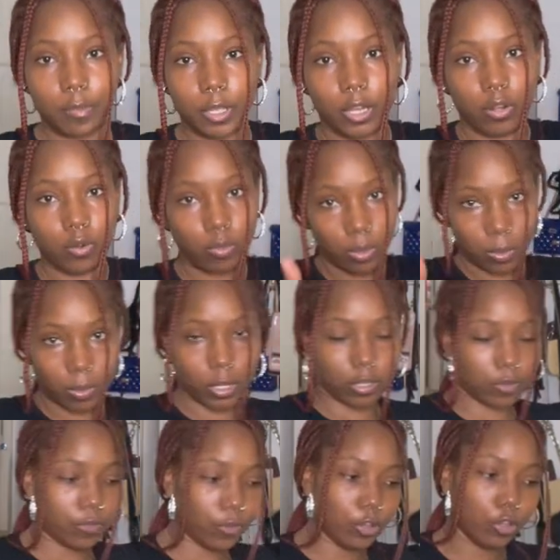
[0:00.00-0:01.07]
me. Do what
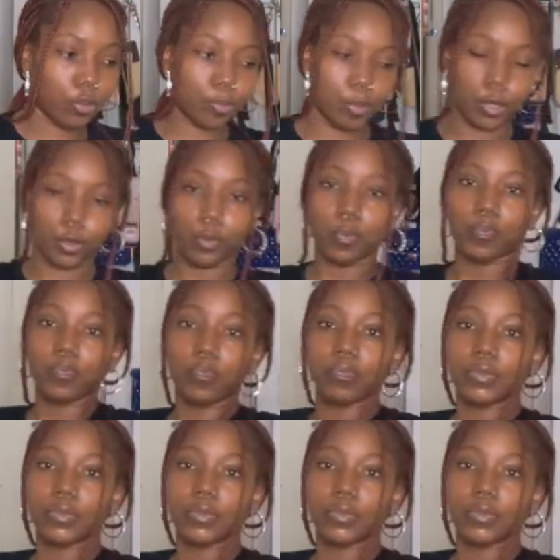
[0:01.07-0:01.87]
works for you, boo.